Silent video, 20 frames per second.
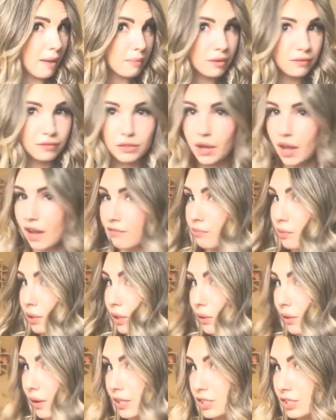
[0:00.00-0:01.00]
If you have
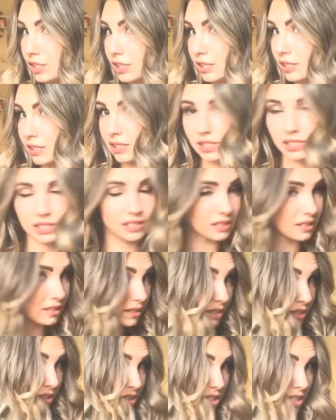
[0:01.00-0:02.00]
more questions,
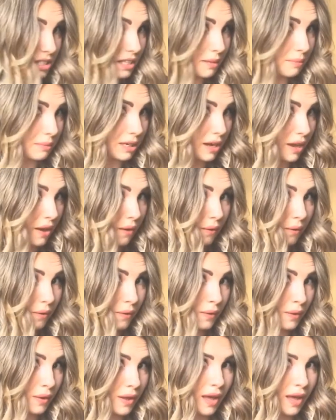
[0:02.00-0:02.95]
just let me know.